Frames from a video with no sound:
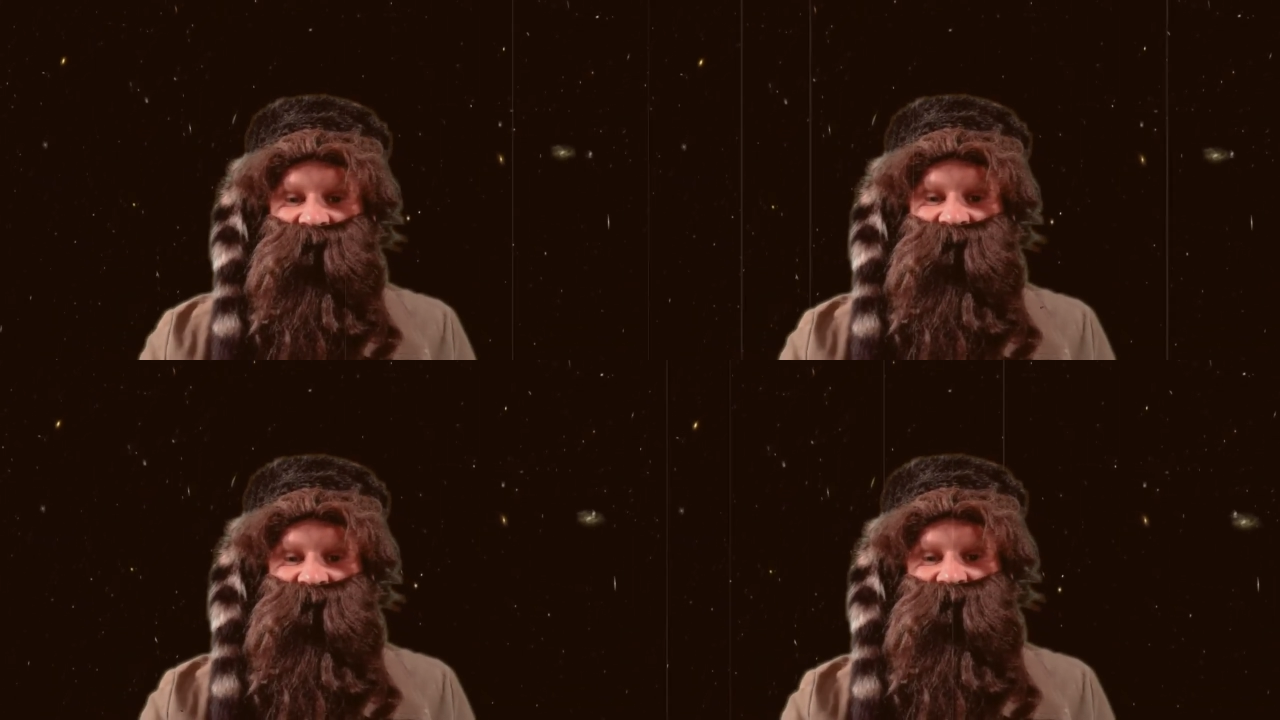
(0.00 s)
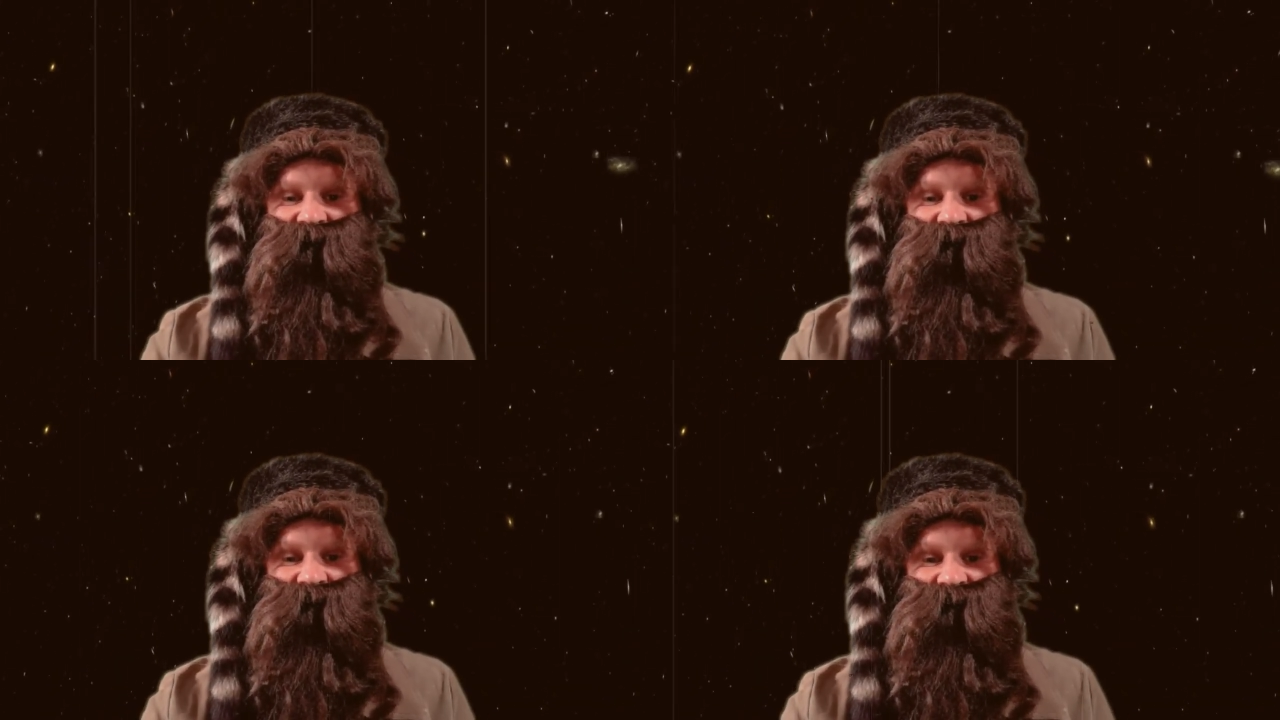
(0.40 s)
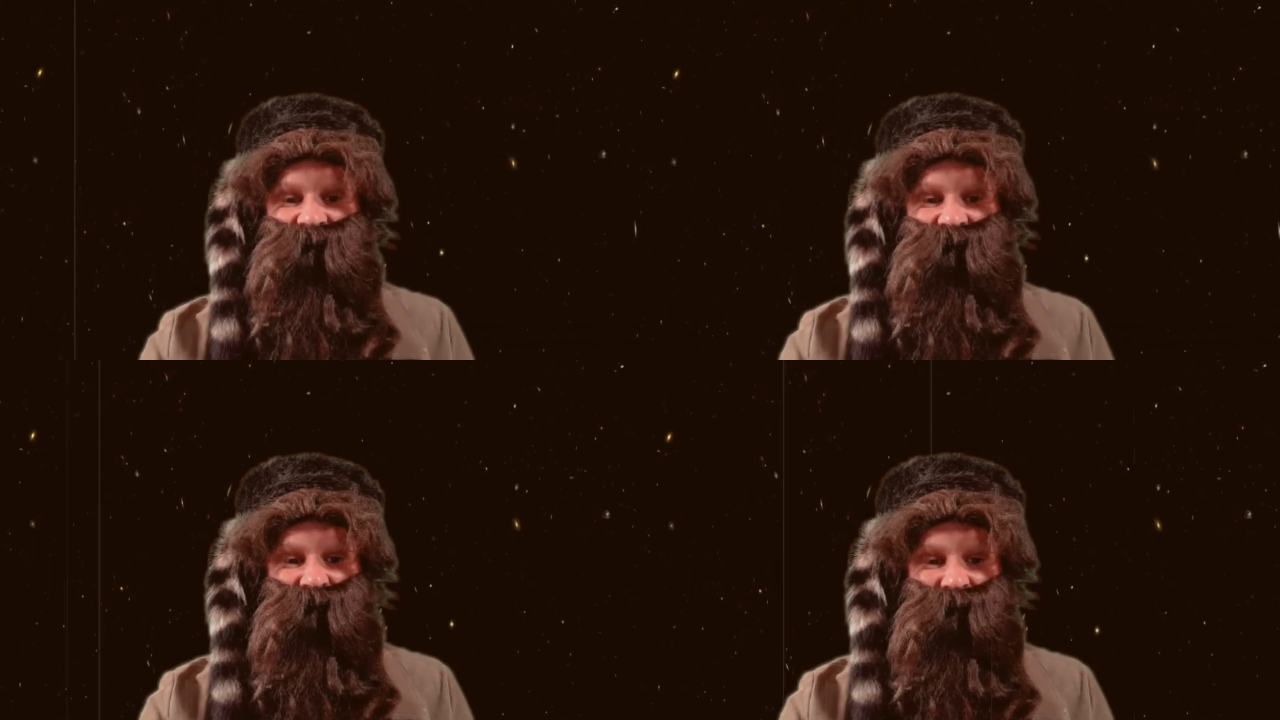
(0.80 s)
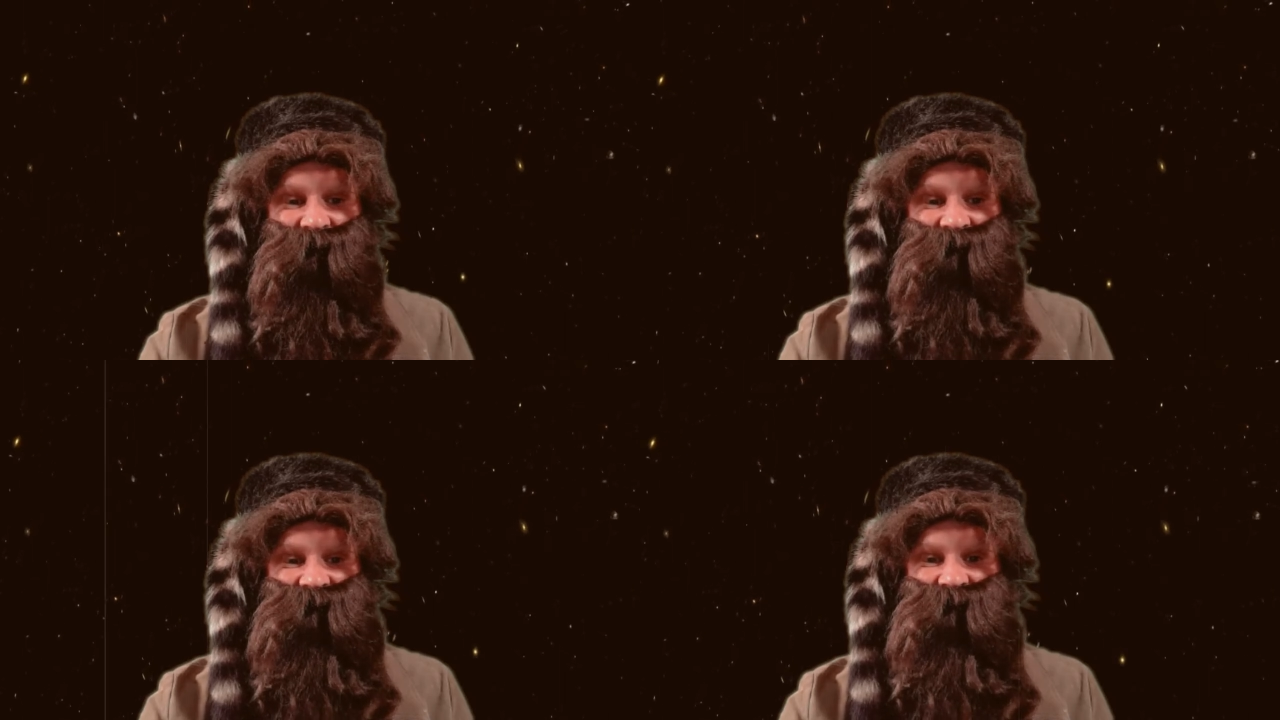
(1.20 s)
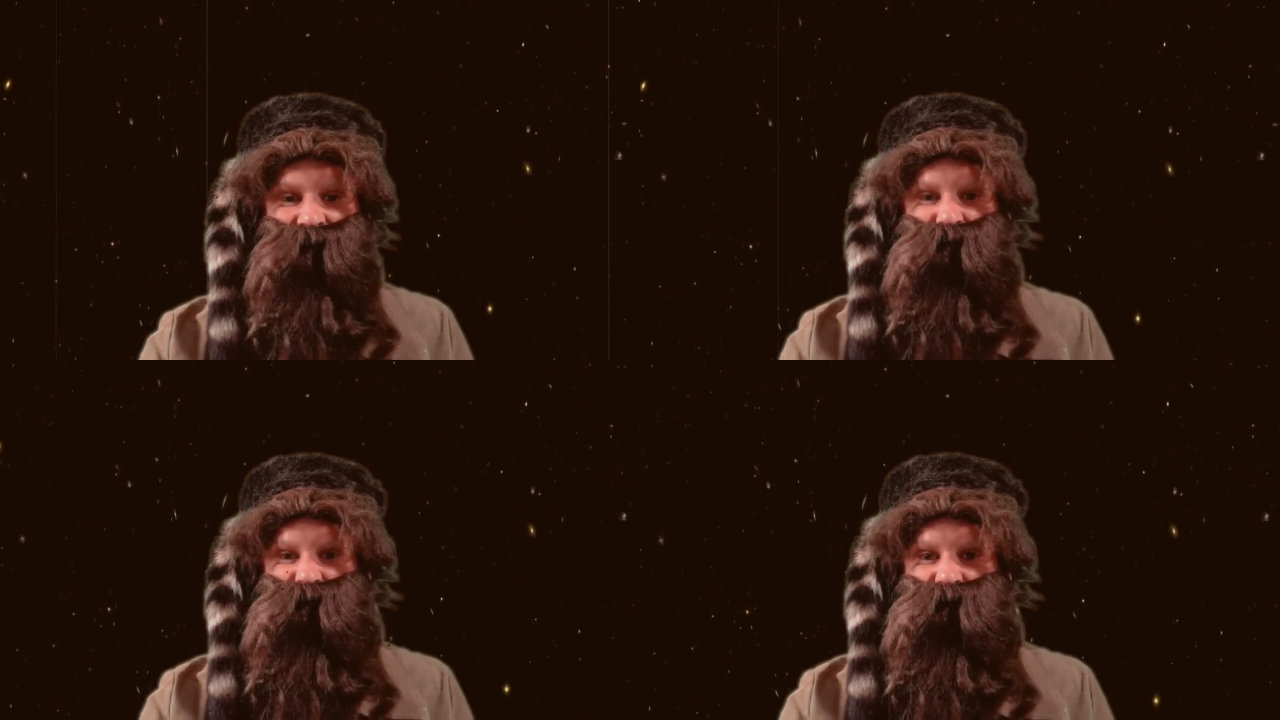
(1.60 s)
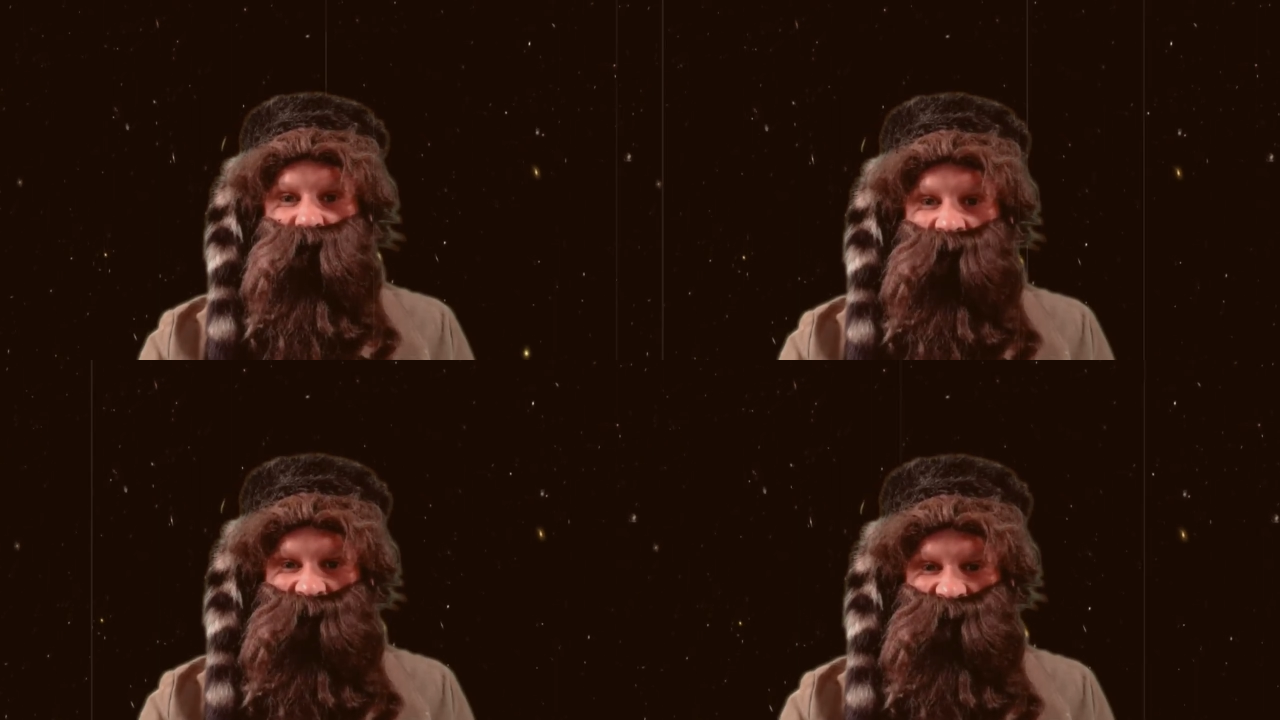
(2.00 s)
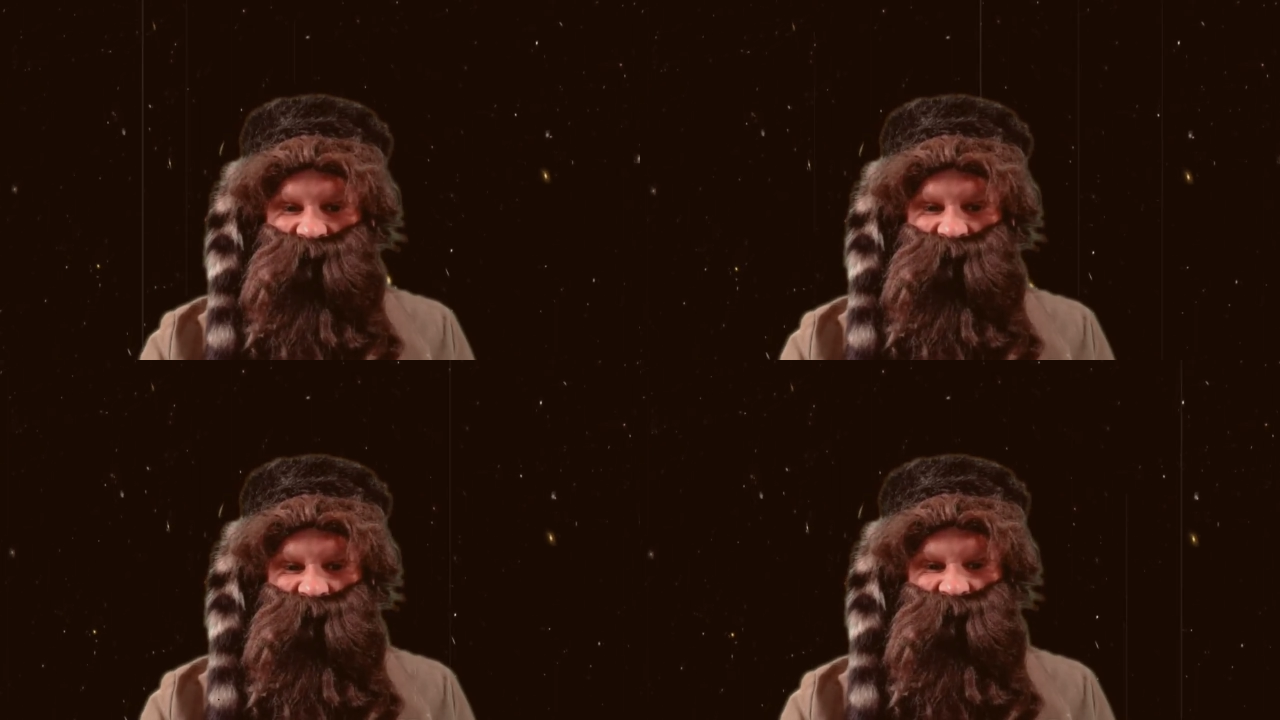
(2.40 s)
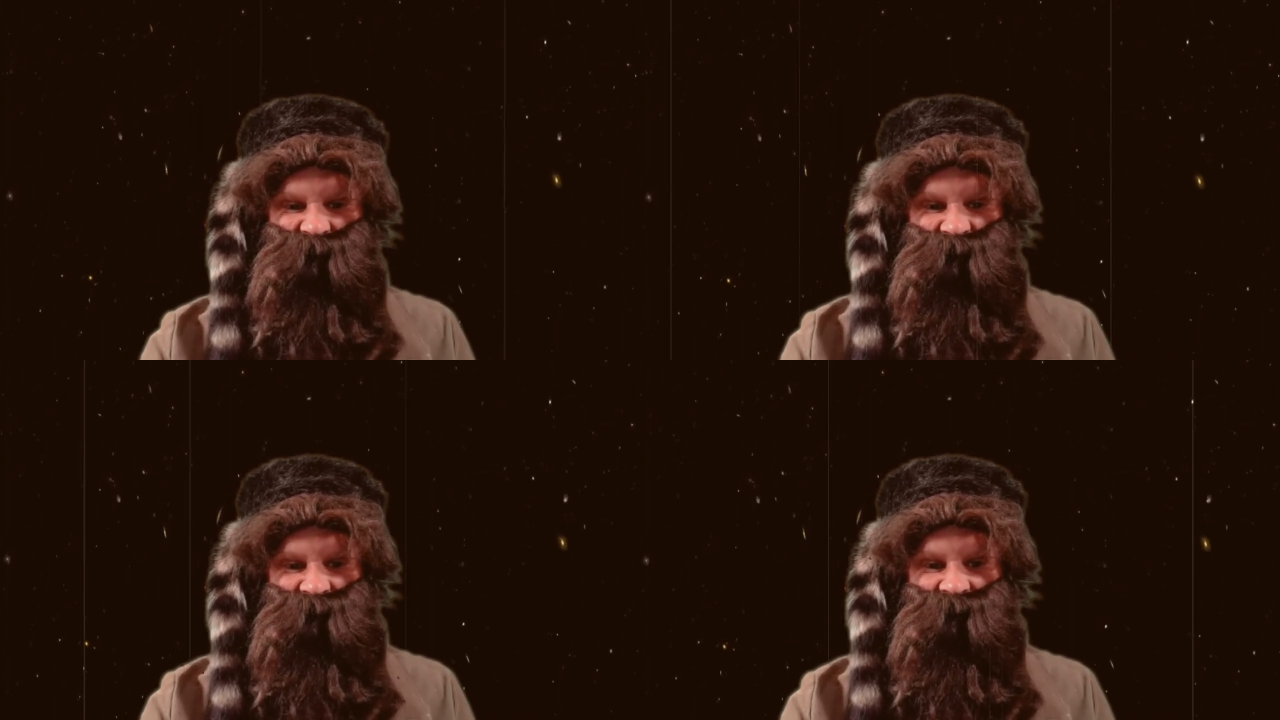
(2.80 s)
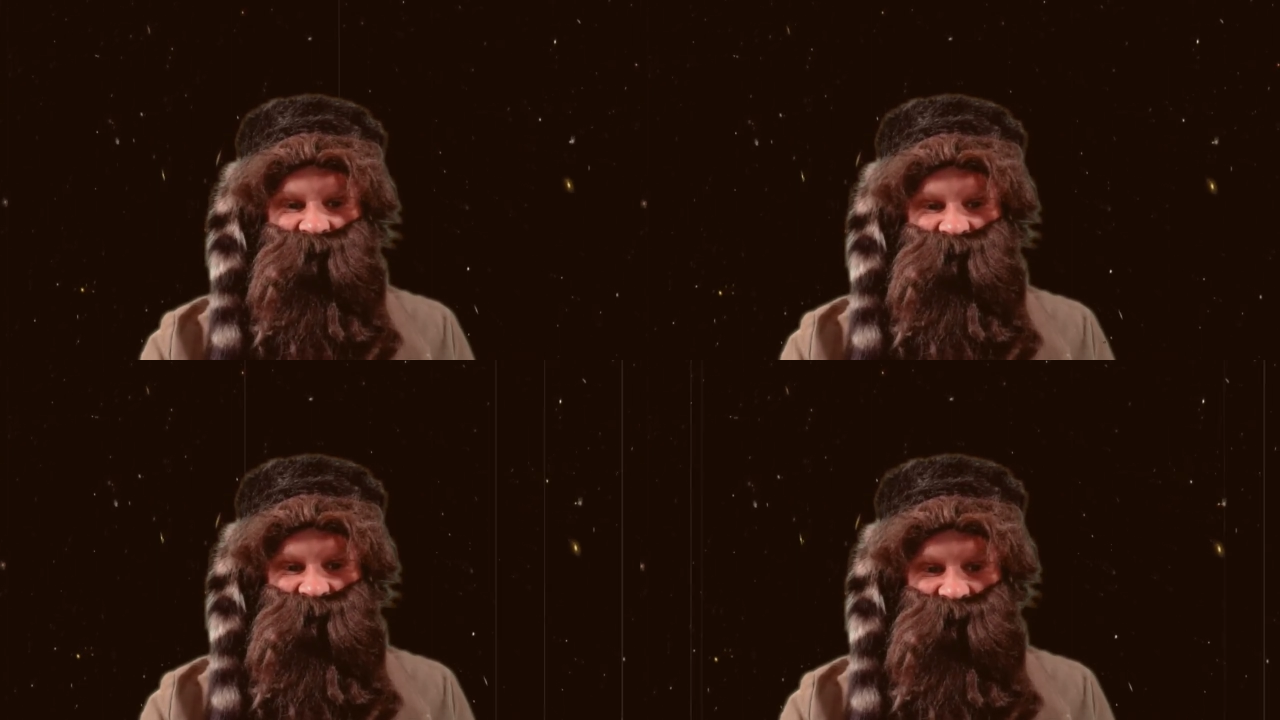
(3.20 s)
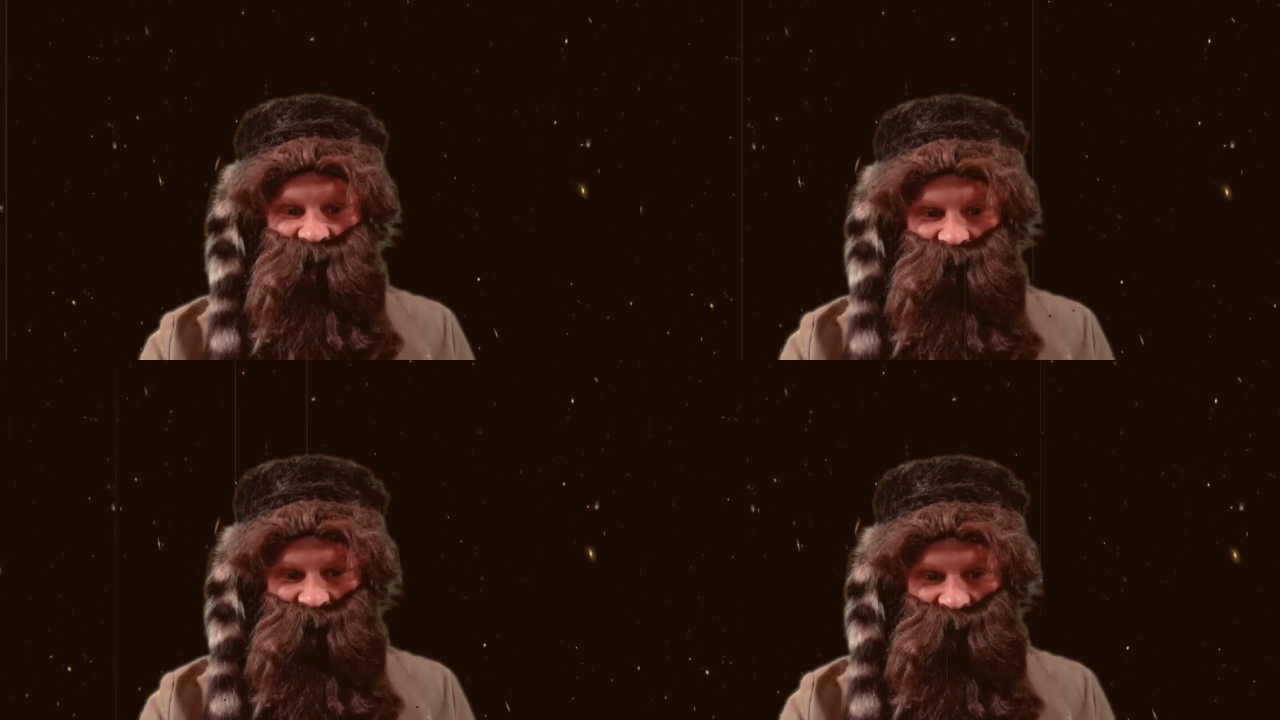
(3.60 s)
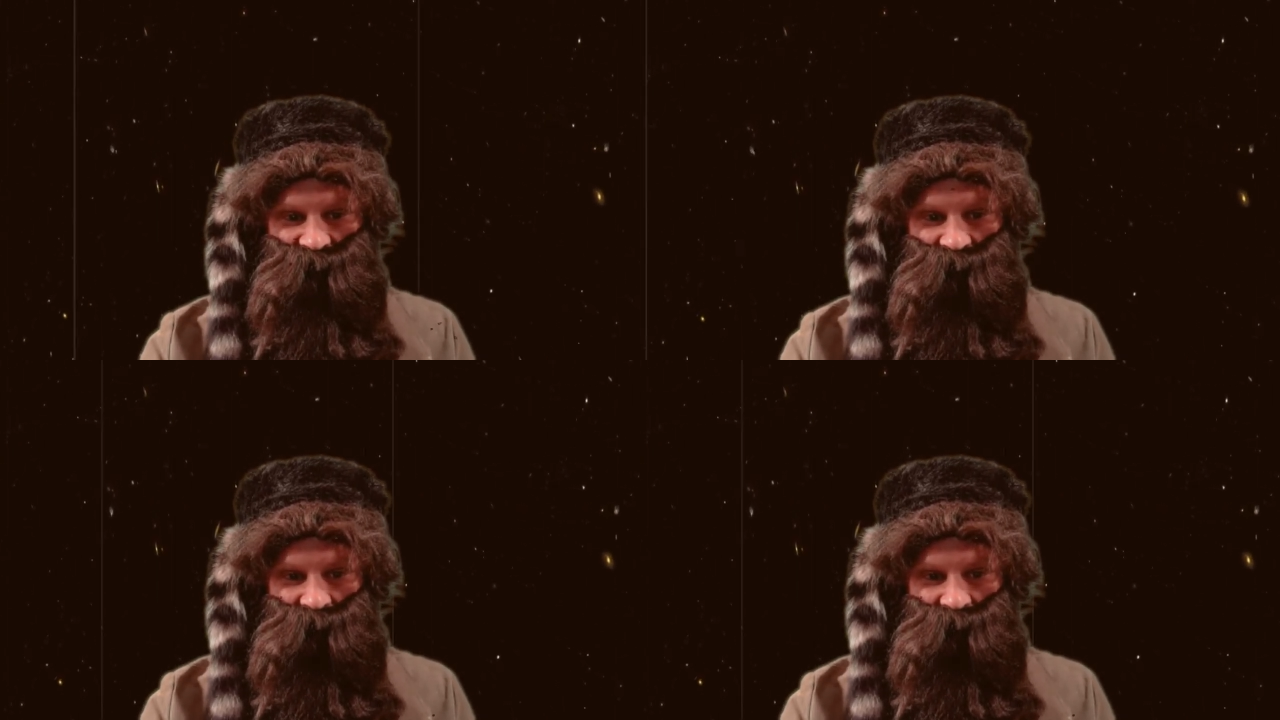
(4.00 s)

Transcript: then you would need to make some drastic changes.